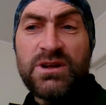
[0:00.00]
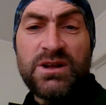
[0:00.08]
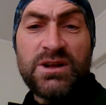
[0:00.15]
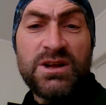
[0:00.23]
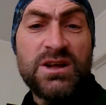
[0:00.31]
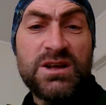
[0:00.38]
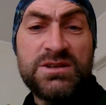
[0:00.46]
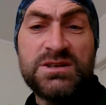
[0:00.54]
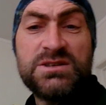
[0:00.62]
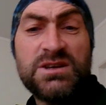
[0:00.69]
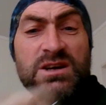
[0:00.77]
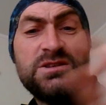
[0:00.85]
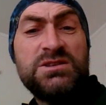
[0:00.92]
and this
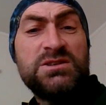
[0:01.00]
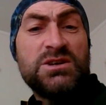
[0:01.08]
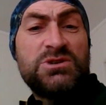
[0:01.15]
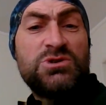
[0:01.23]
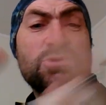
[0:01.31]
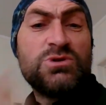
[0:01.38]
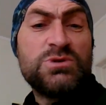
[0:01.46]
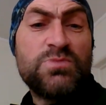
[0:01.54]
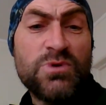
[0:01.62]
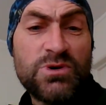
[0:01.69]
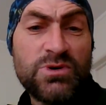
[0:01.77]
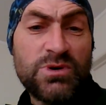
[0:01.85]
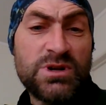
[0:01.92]
is a children's
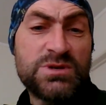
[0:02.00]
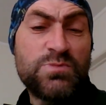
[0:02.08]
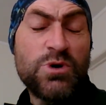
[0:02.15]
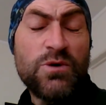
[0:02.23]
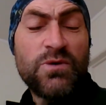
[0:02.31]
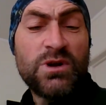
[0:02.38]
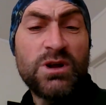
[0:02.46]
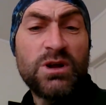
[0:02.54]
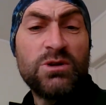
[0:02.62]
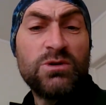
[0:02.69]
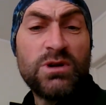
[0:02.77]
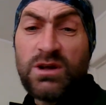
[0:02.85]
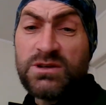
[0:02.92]
book called It's
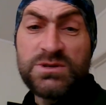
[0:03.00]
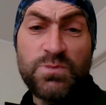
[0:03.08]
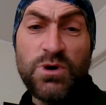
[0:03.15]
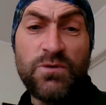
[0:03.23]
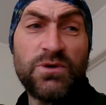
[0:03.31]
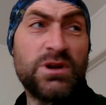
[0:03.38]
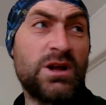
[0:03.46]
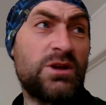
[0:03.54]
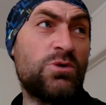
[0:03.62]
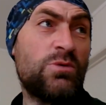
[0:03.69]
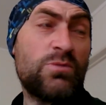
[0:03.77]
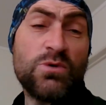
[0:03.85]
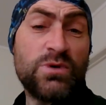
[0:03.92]
Perfectly
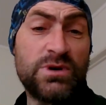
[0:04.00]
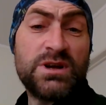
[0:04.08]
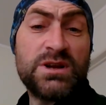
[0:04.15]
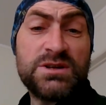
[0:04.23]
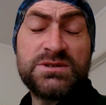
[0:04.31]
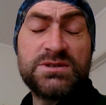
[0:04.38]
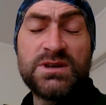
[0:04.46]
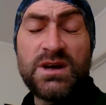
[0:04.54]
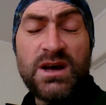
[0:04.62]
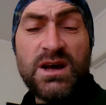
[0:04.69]
Normal, and it is